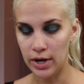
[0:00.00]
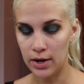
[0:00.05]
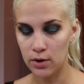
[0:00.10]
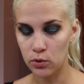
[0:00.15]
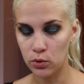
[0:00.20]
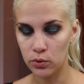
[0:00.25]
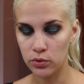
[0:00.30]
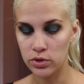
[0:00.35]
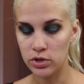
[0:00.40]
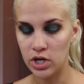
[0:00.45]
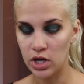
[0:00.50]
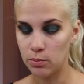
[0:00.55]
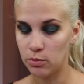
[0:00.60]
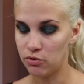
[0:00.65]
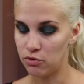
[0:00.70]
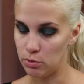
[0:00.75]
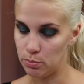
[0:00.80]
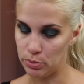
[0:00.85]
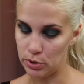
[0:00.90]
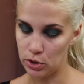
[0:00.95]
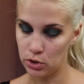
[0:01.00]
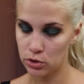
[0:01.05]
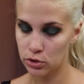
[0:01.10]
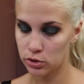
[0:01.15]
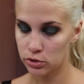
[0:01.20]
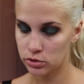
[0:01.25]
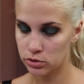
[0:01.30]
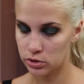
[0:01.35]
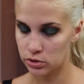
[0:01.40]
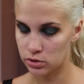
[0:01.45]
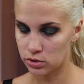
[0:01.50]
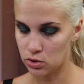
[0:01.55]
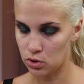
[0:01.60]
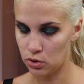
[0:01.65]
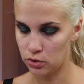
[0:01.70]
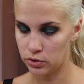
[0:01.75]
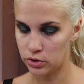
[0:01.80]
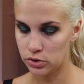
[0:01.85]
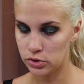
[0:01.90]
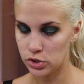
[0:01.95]
I don't know the name of it, but hers is
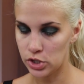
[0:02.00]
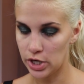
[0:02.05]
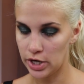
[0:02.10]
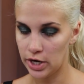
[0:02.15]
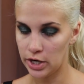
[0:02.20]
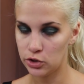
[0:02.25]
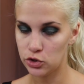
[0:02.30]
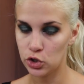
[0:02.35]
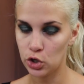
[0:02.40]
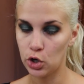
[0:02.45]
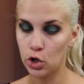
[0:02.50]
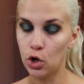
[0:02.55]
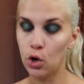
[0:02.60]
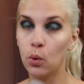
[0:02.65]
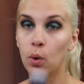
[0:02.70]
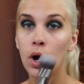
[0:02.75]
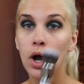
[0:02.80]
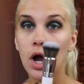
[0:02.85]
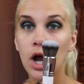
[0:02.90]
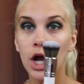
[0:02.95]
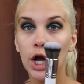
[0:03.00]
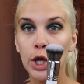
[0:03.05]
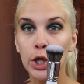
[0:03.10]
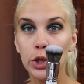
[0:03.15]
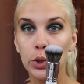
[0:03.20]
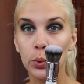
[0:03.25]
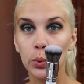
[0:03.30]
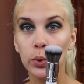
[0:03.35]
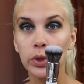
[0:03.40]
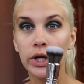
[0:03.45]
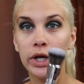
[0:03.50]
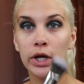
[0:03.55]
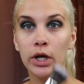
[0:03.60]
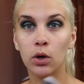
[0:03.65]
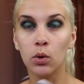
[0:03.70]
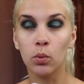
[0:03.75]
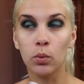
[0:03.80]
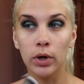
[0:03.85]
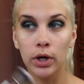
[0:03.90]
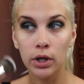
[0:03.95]
called the
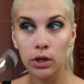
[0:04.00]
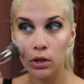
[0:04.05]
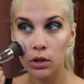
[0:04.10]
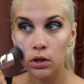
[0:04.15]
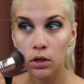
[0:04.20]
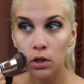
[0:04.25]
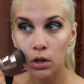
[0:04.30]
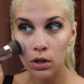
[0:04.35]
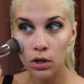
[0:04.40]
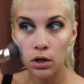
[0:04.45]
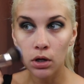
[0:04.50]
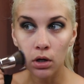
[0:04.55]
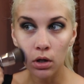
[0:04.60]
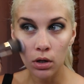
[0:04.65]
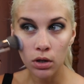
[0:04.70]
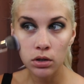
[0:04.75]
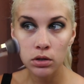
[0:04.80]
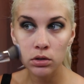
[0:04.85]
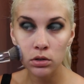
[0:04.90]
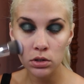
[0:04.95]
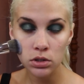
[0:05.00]
JH03 right here.